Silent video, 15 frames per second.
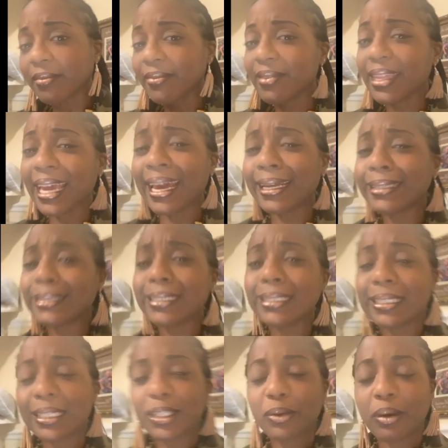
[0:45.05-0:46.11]
And it's
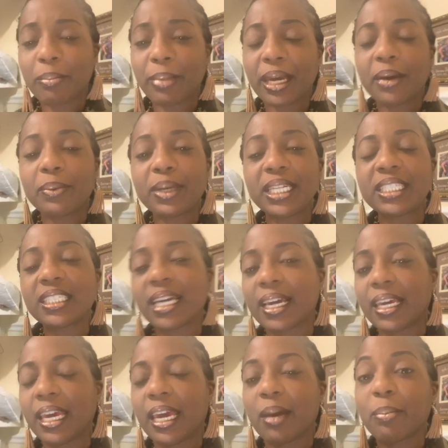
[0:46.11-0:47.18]
easy to do a midweek
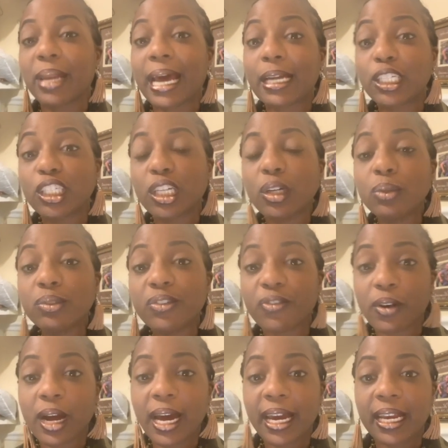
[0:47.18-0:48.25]
check in, but I chose
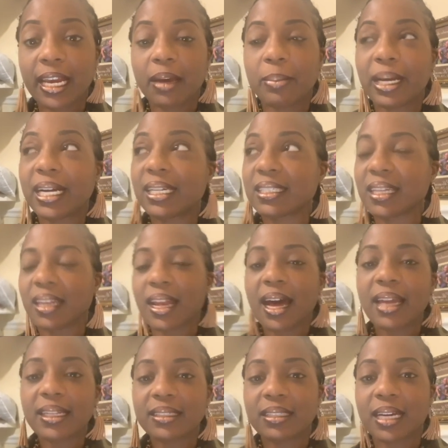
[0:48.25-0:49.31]
Friday because a
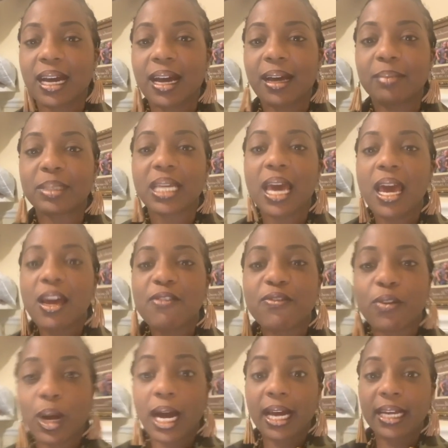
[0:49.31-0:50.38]
lot of times
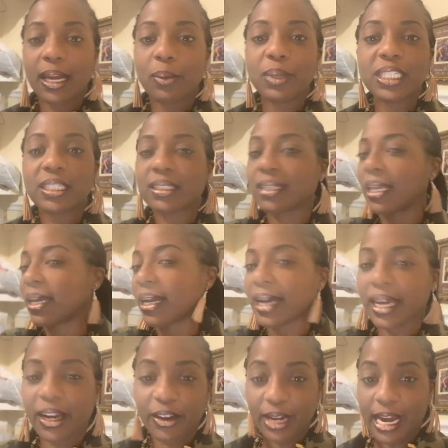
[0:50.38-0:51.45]
Friday we just let our
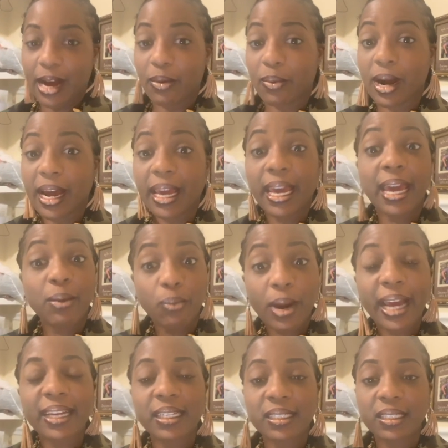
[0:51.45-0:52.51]
hair down, right? And
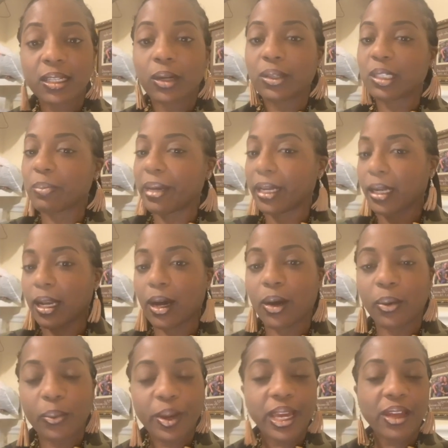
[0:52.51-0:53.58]
rightly so. It's been a
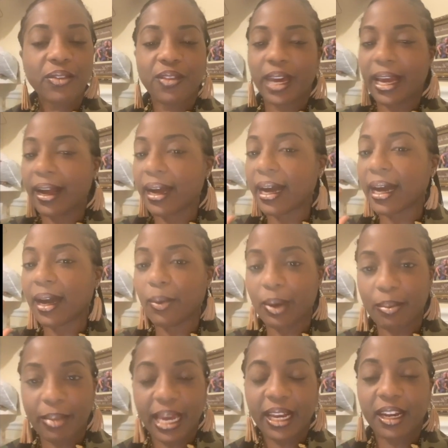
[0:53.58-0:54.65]
long week. Thank God we
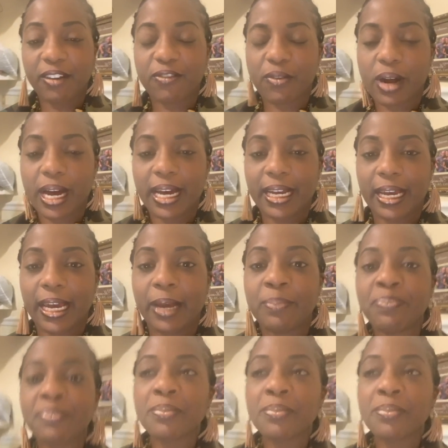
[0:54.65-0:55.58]
made it to Friday.